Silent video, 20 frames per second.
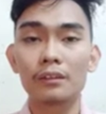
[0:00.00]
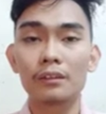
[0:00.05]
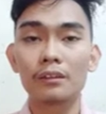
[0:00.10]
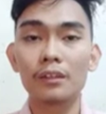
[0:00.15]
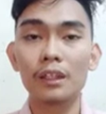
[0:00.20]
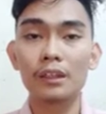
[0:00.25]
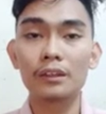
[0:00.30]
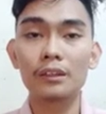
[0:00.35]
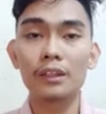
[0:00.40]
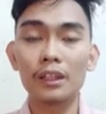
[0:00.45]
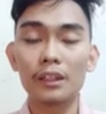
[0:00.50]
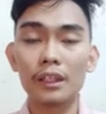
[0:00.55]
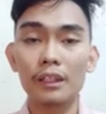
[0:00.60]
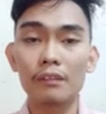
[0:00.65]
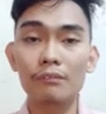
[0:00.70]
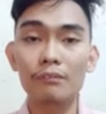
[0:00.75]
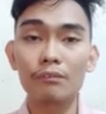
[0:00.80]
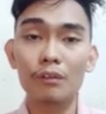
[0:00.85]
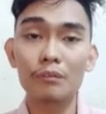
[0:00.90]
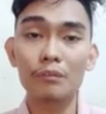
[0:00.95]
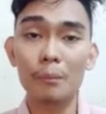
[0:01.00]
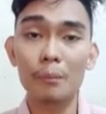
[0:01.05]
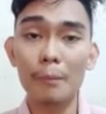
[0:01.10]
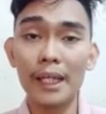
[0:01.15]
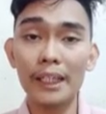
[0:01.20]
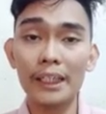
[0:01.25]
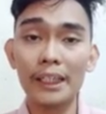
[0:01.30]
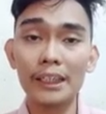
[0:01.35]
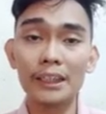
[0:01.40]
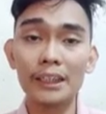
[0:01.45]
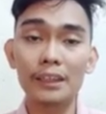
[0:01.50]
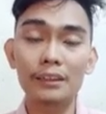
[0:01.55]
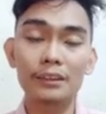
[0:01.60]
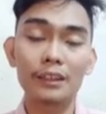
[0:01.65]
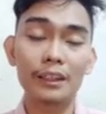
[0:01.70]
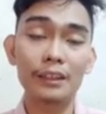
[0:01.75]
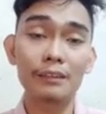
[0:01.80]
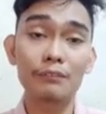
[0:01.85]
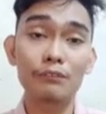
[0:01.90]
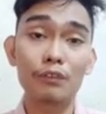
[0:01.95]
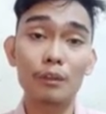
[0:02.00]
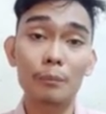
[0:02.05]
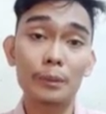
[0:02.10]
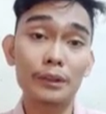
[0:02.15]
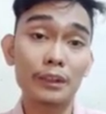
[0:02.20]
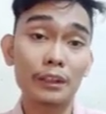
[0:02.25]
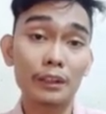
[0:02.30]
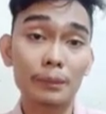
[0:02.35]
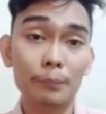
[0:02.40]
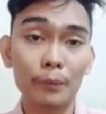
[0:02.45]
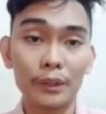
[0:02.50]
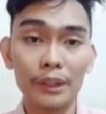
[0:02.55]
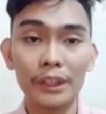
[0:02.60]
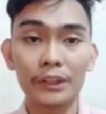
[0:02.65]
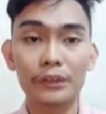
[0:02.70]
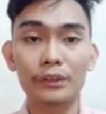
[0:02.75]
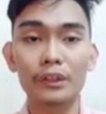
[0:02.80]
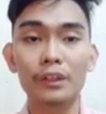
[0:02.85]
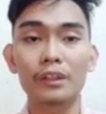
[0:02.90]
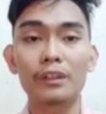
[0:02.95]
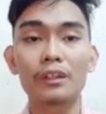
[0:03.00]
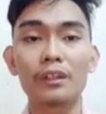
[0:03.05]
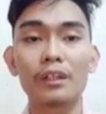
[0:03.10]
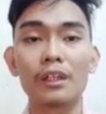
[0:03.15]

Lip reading: does not involve the money, does not involve transportation.